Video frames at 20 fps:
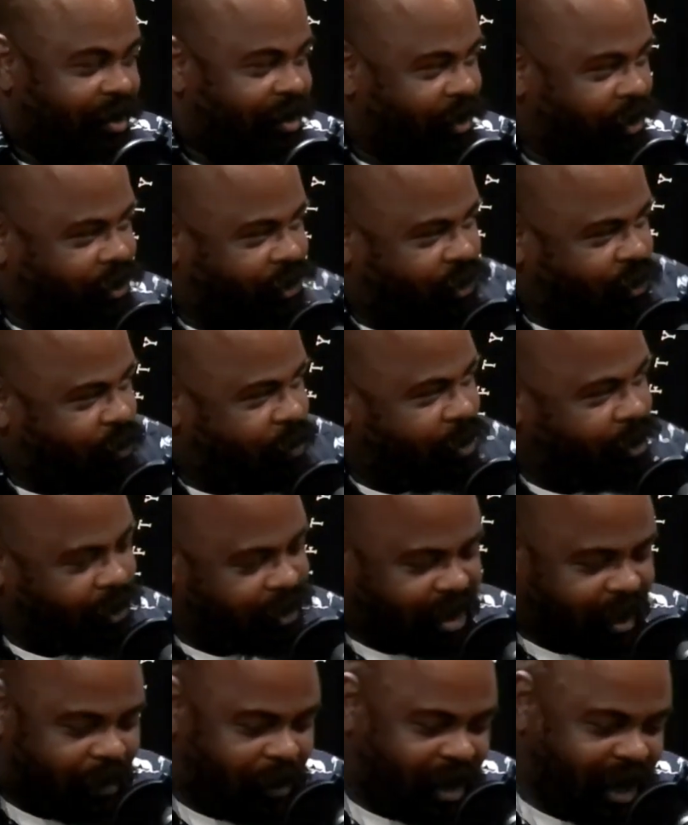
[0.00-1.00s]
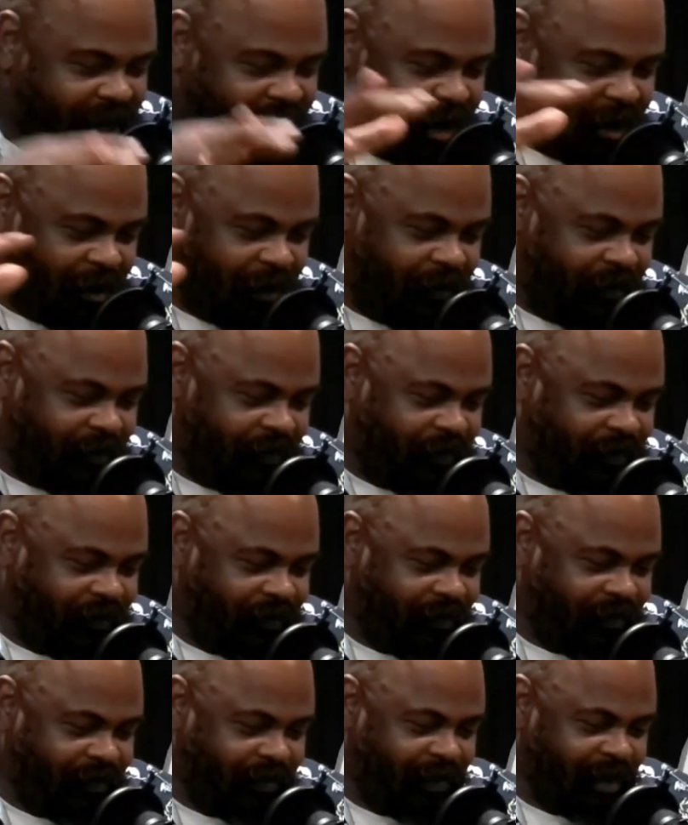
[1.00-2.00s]
there's two bulls up on a hill.
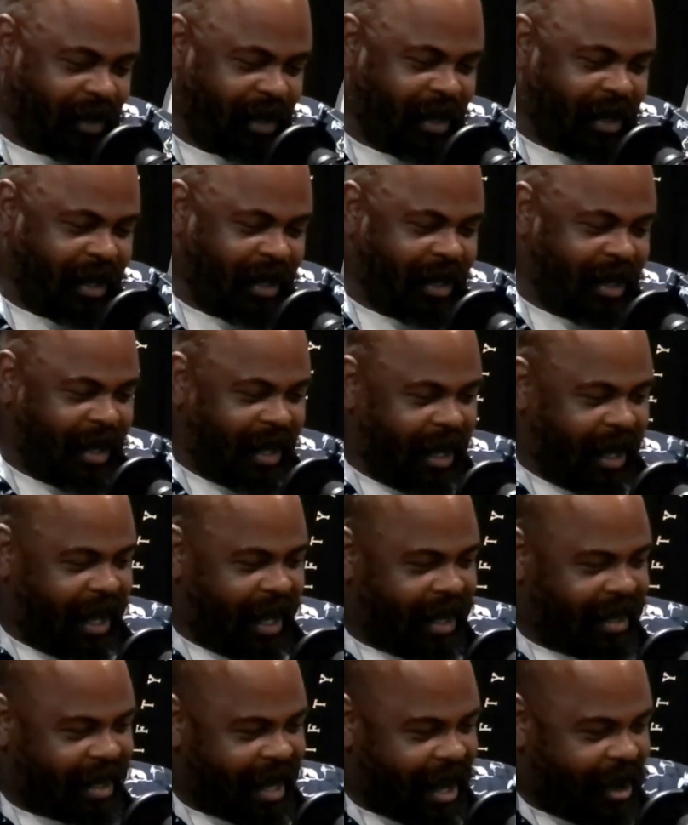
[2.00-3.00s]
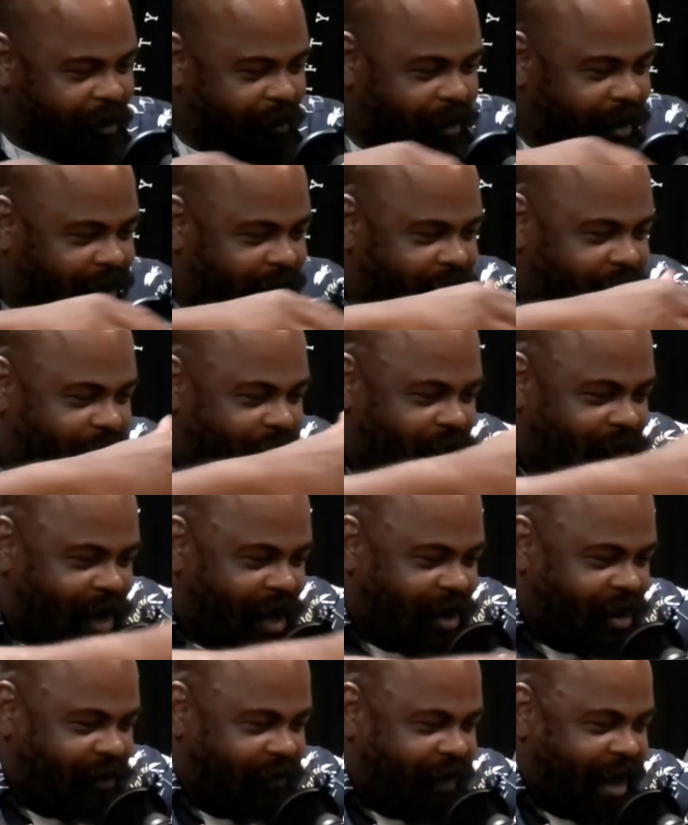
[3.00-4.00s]
And down below
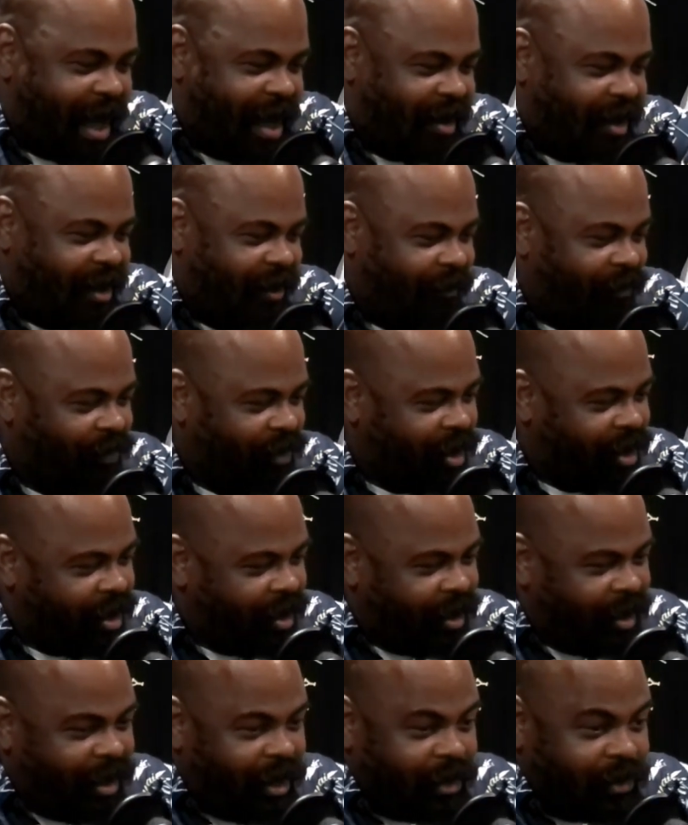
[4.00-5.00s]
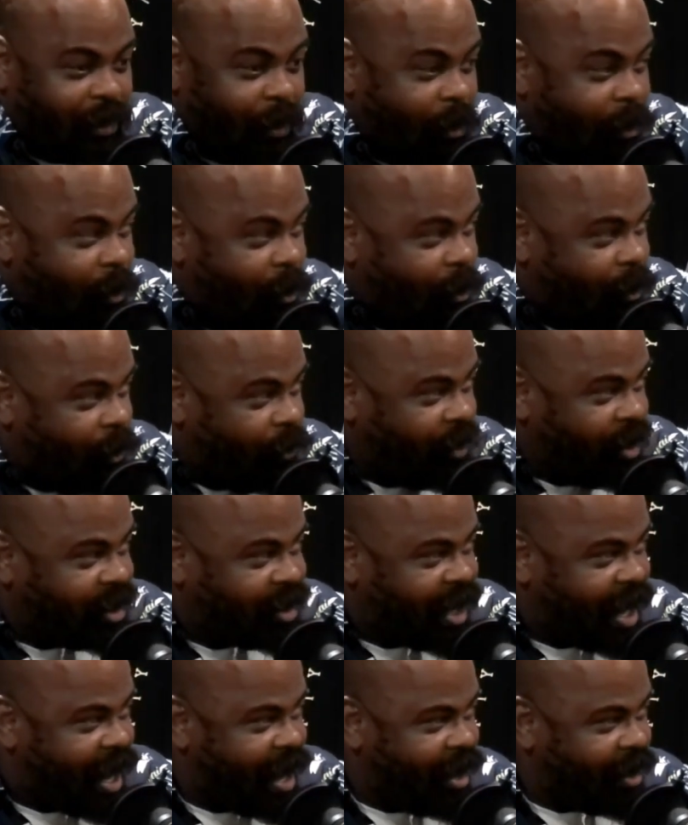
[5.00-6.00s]
in the valley, there's all
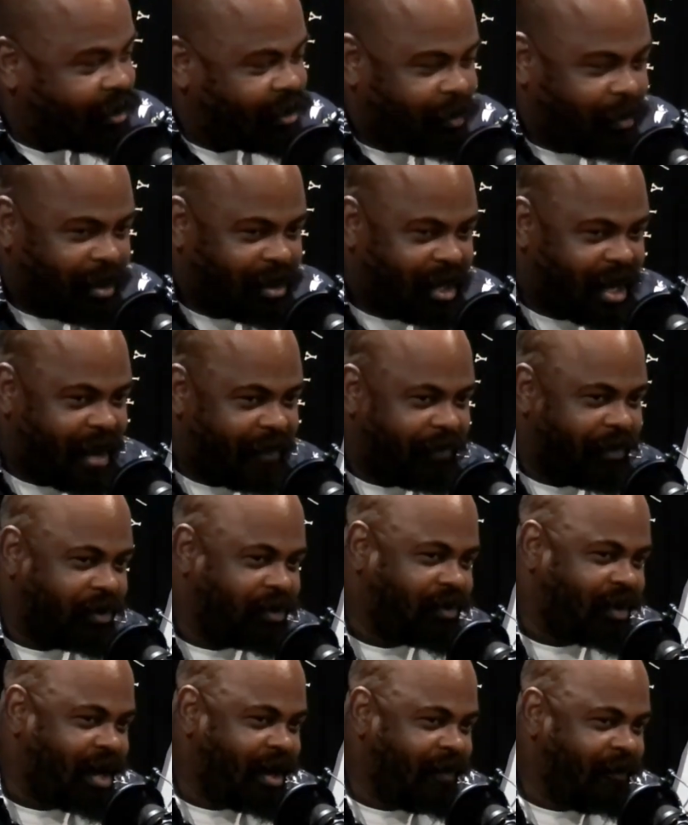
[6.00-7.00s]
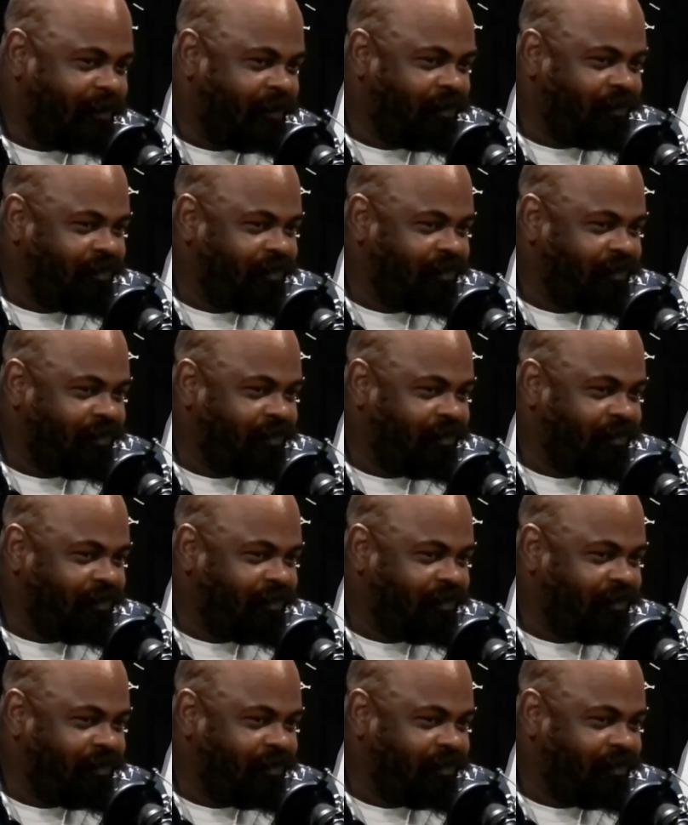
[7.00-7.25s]
these cows, a bunch of heifers, right?